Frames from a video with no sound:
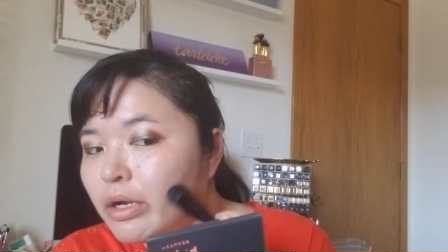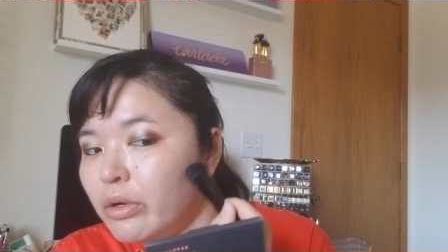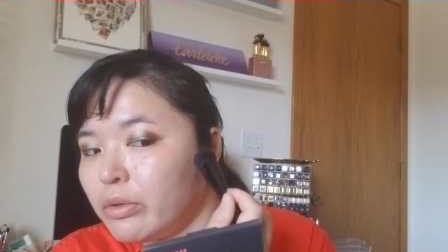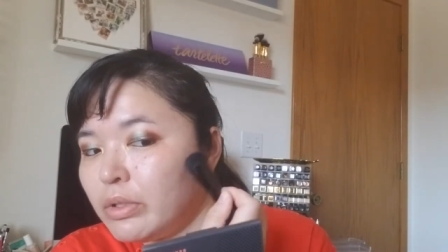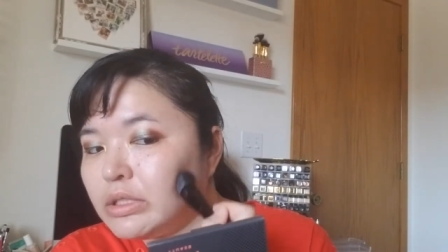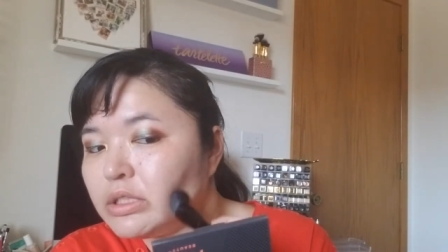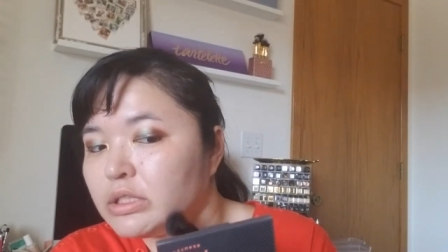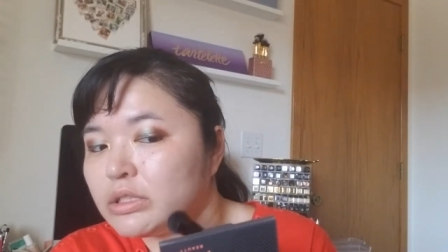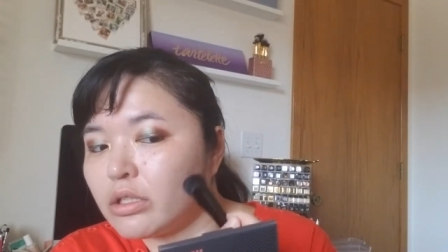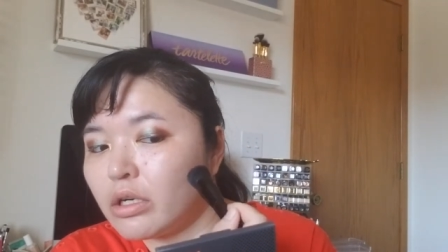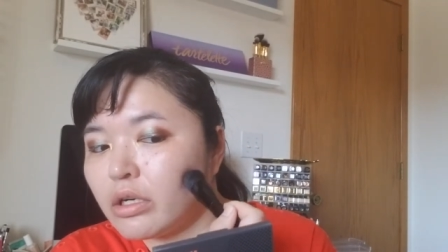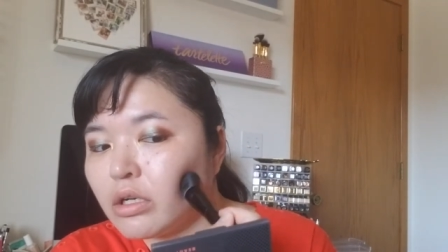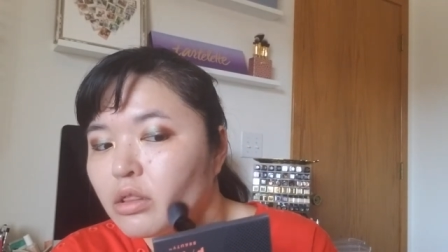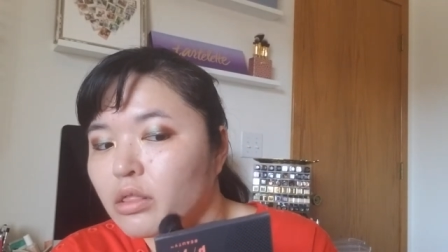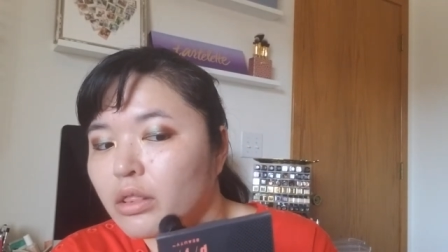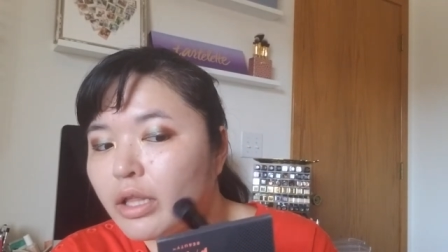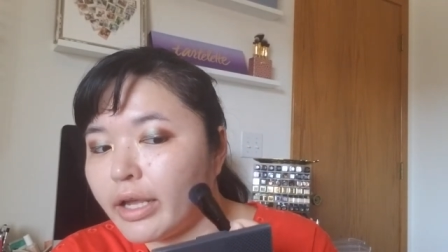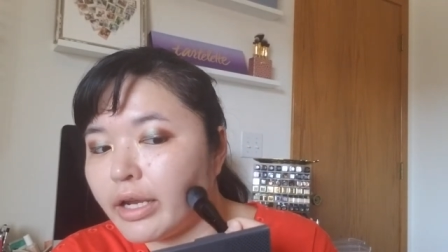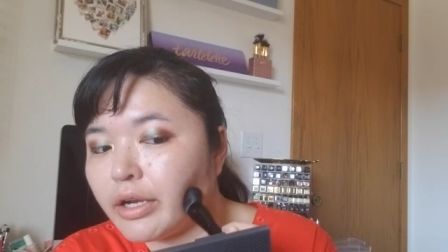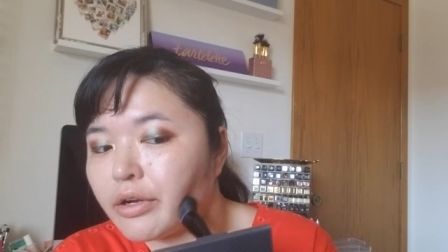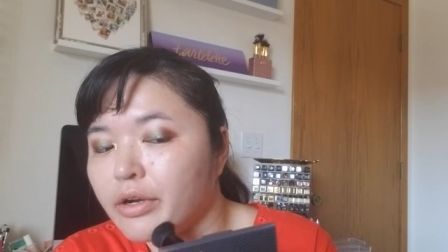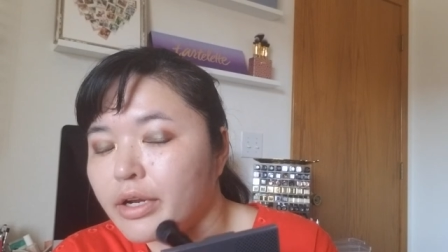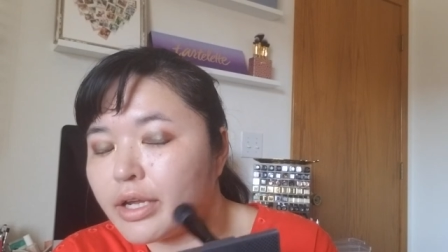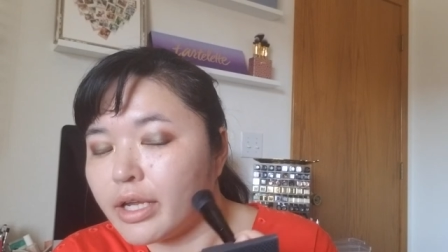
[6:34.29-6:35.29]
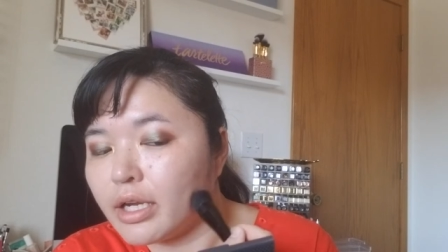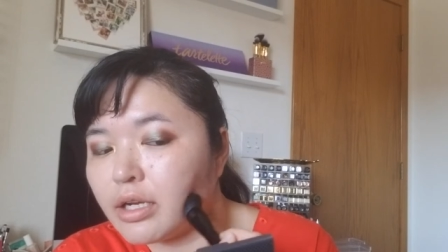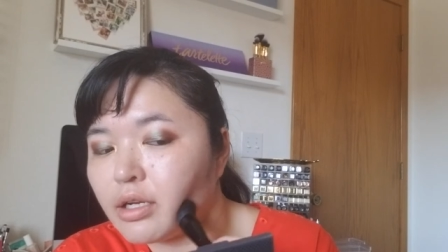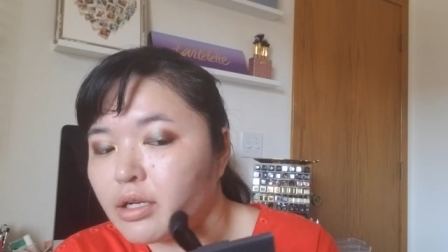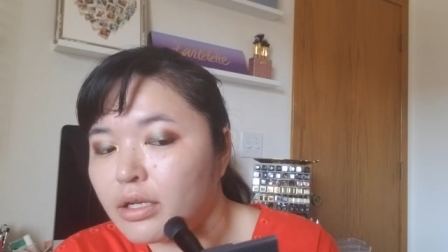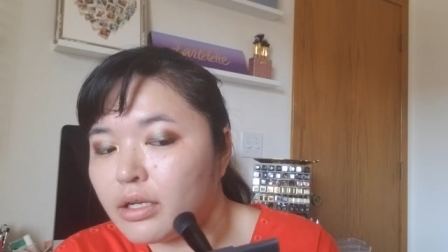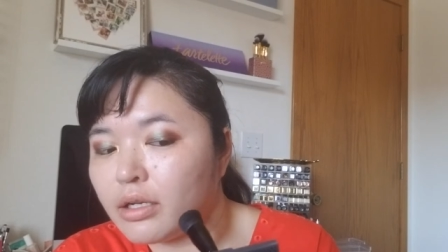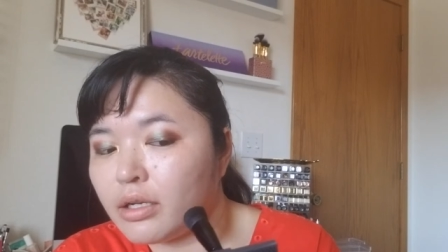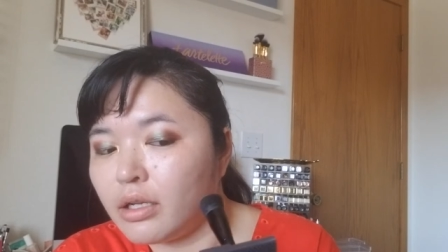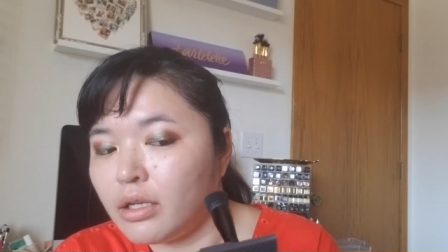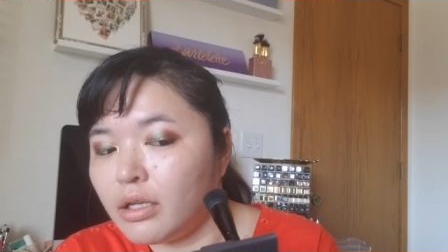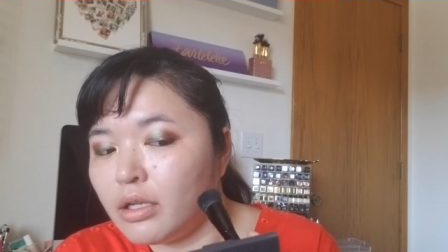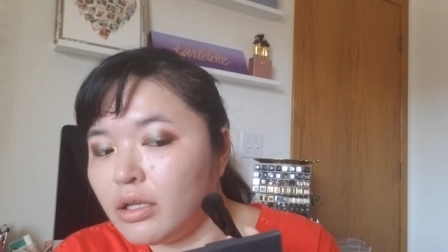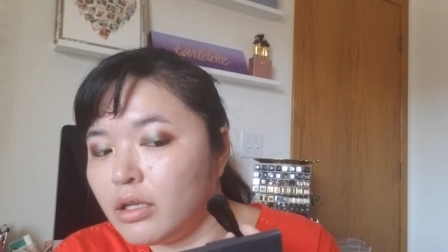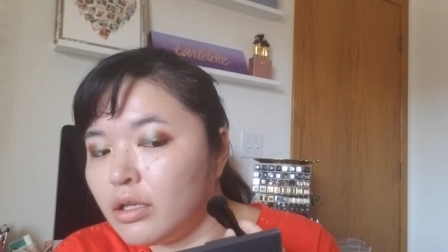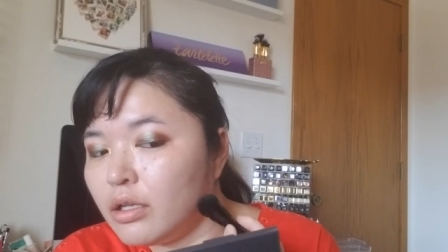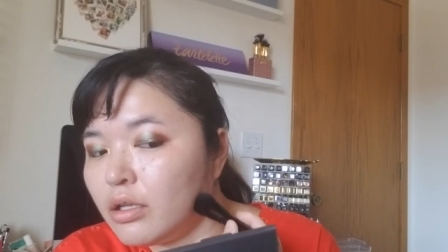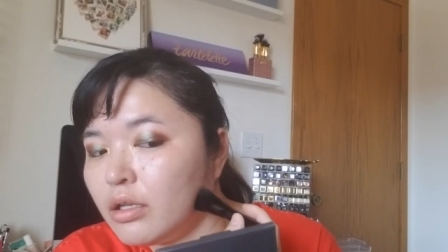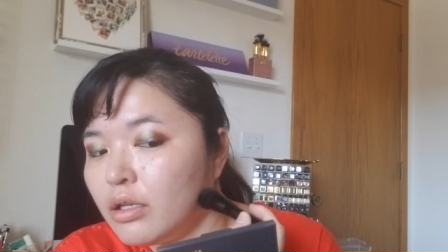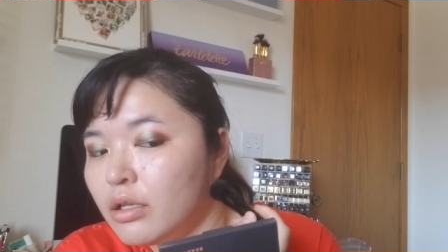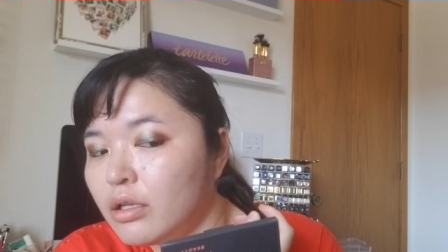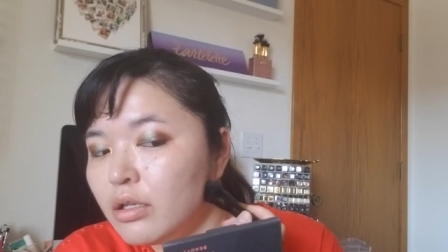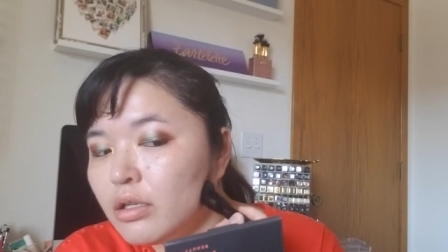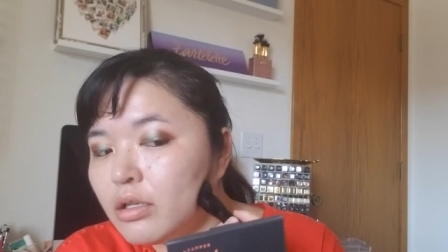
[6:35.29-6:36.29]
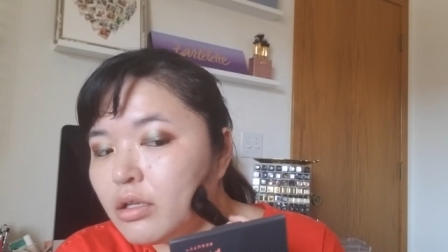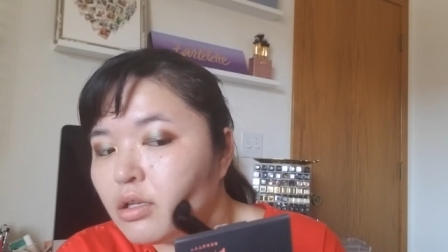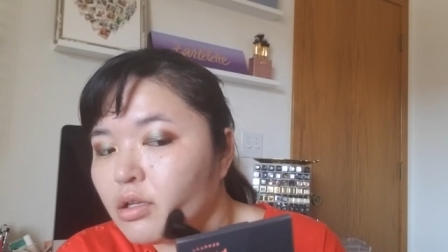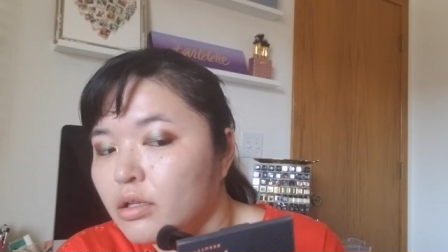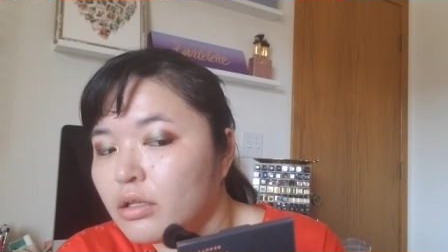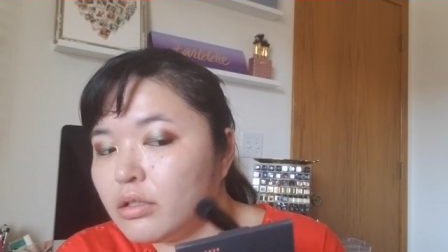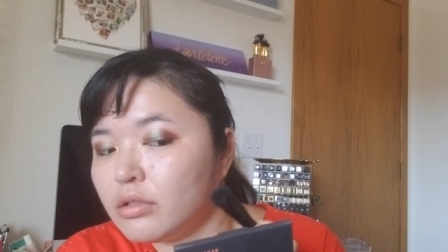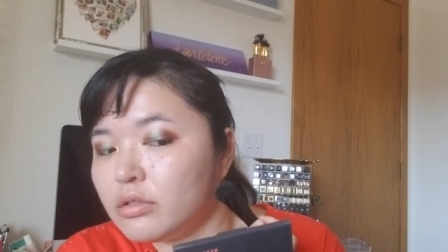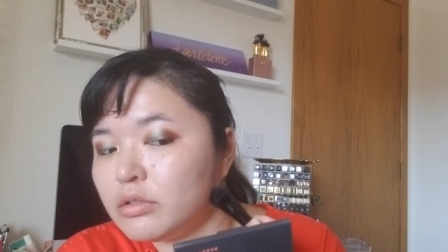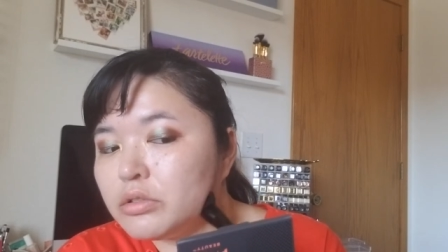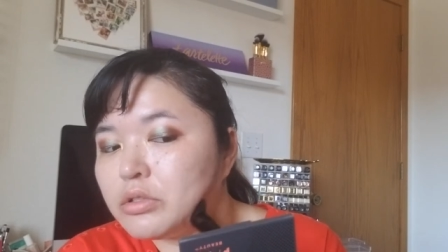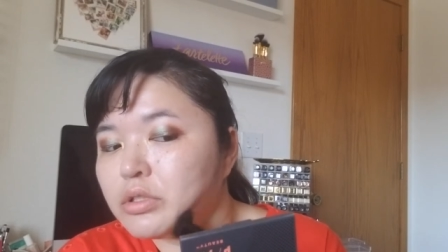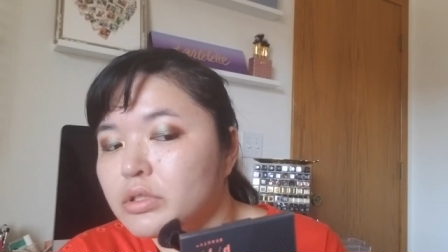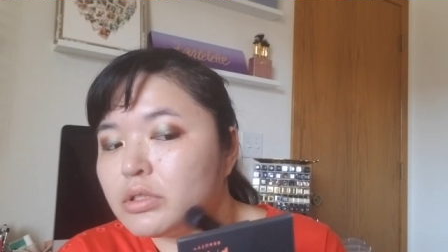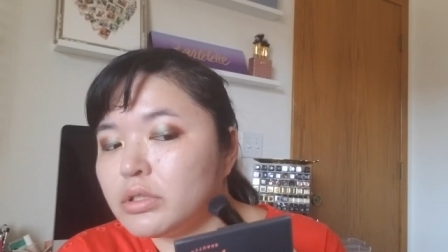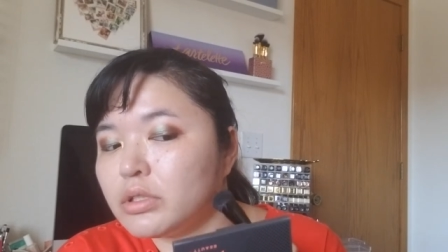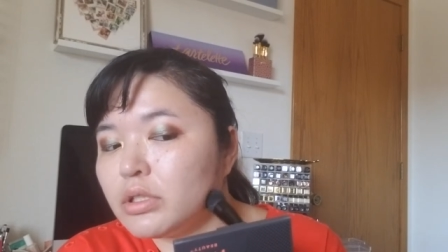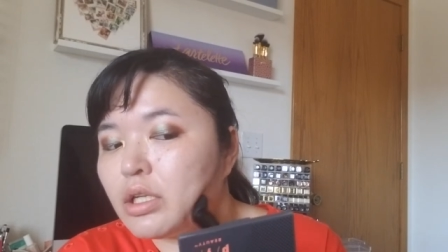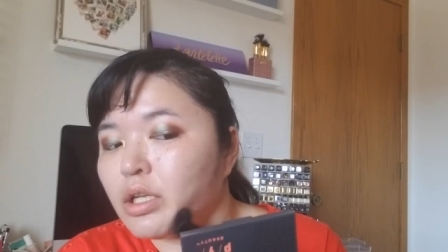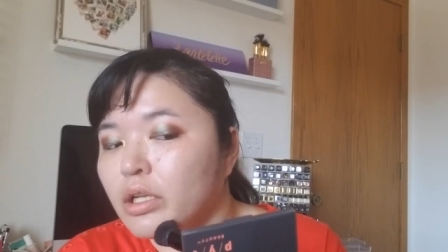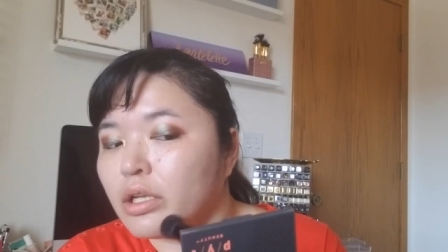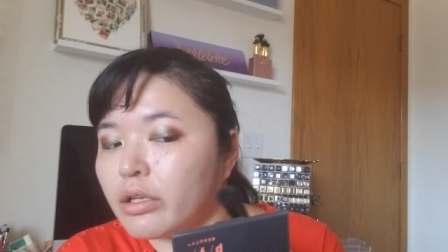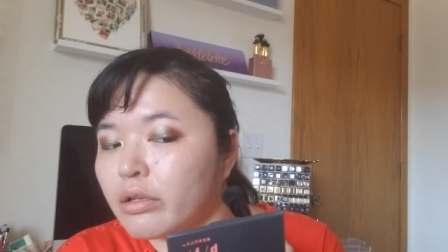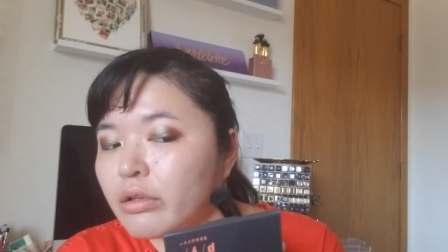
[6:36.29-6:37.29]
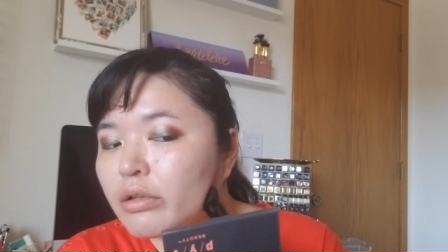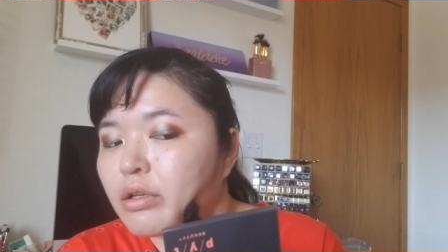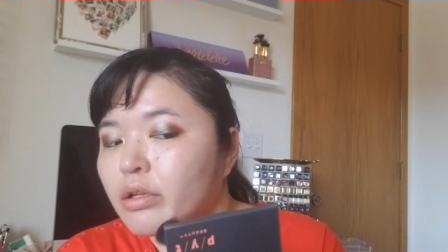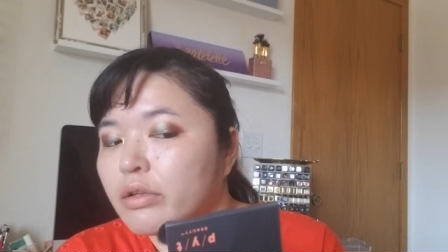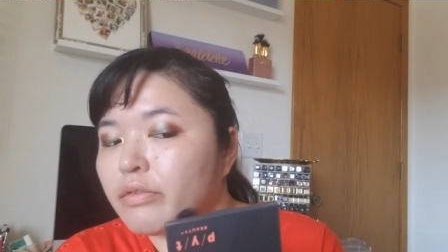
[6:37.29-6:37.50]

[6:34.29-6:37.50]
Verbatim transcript: always start lighter handed, just and